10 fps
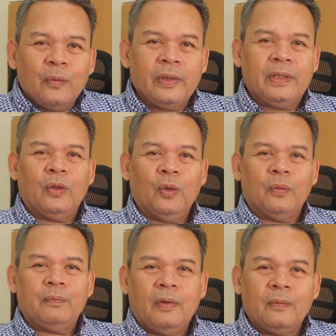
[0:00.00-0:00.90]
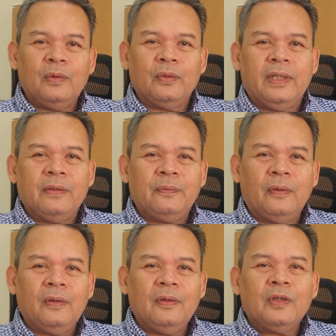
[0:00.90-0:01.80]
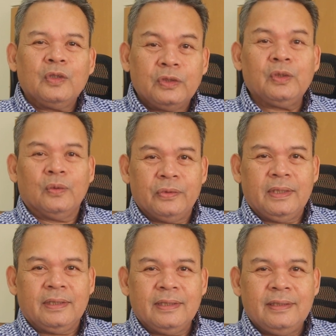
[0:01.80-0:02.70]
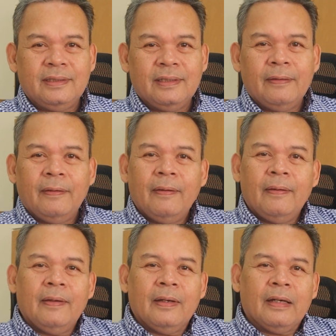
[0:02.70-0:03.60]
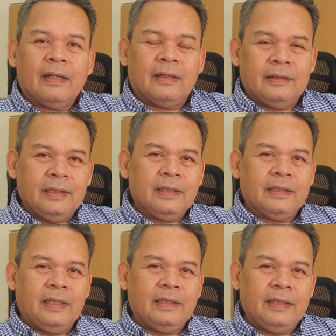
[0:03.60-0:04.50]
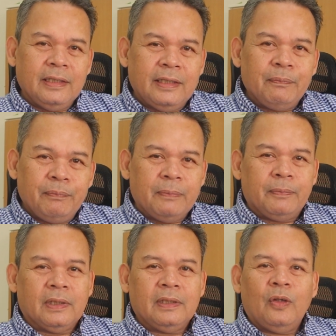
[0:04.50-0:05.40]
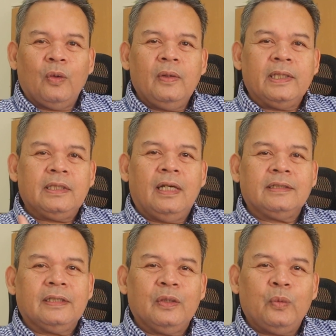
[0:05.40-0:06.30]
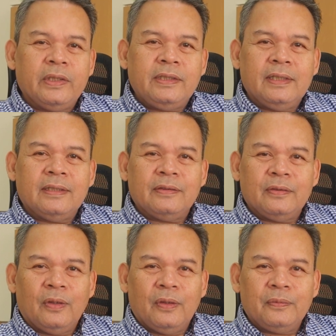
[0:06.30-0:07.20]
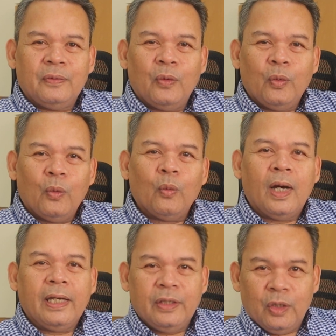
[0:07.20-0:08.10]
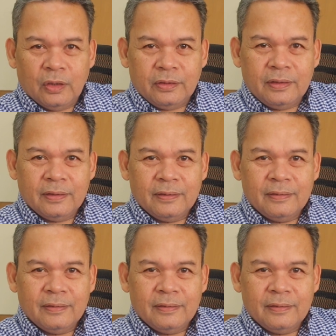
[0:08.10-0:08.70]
with the hope of looking for solutions. Critical thinking people always ask the questions of why not?